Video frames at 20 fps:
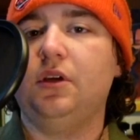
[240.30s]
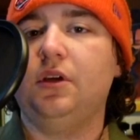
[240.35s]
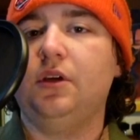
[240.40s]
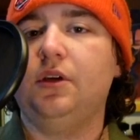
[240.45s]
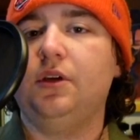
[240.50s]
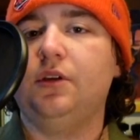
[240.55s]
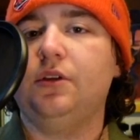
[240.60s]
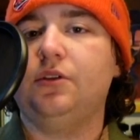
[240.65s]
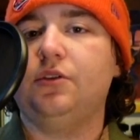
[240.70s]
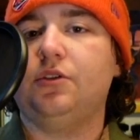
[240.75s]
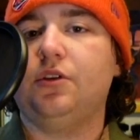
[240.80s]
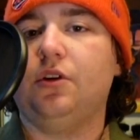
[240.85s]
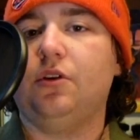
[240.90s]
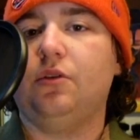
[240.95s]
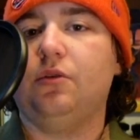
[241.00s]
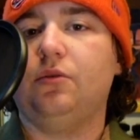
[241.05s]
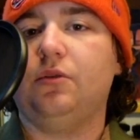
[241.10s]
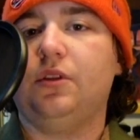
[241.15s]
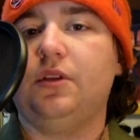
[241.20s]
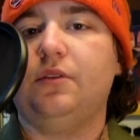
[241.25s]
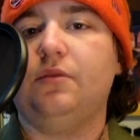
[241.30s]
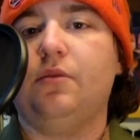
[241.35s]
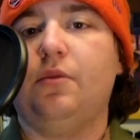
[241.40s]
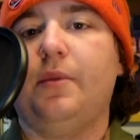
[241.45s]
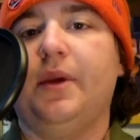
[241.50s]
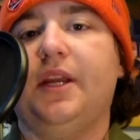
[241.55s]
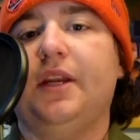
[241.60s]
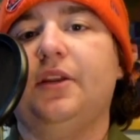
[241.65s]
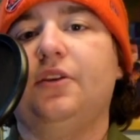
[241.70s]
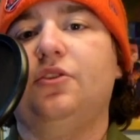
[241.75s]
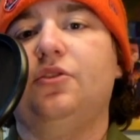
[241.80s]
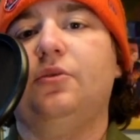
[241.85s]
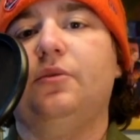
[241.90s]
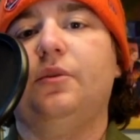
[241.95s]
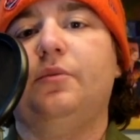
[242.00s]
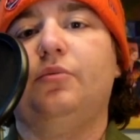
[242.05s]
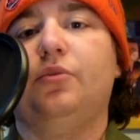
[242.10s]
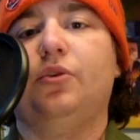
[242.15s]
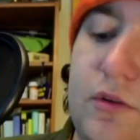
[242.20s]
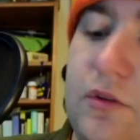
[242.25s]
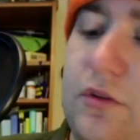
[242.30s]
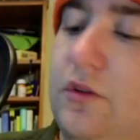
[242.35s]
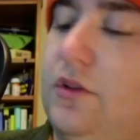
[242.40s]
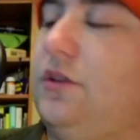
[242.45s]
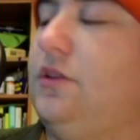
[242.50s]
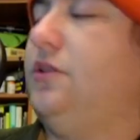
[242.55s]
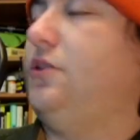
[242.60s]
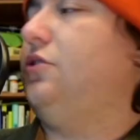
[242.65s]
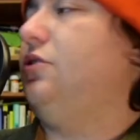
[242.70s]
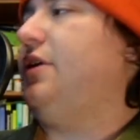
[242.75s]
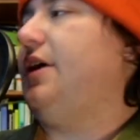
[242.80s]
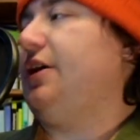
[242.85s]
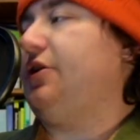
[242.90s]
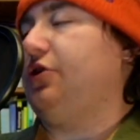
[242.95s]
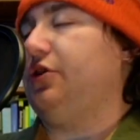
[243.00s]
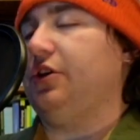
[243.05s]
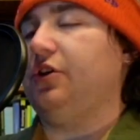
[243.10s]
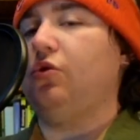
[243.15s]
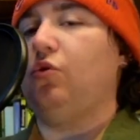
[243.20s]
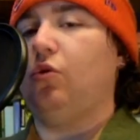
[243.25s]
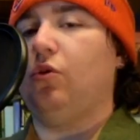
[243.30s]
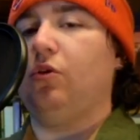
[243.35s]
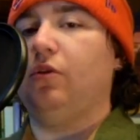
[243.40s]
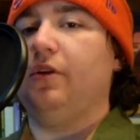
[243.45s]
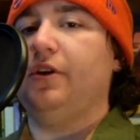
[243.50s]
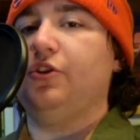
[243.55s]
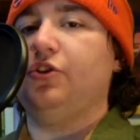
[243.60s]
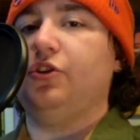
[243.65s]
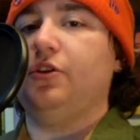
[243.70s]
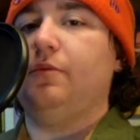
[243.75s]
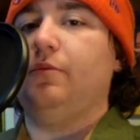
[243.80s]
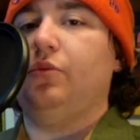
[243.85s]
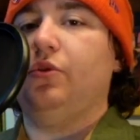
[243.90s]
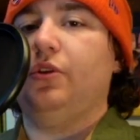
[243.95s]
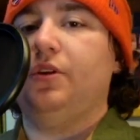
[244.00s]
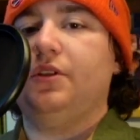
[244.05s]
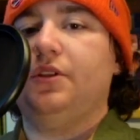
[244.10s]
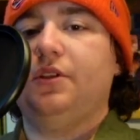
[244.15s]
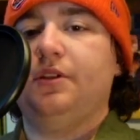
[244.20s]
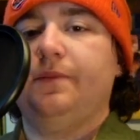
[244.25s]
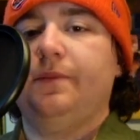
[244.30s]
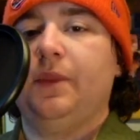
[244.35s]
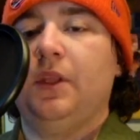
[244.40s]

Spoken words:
So the remaining 2 inputs, they're actually 1/4-inch inputs.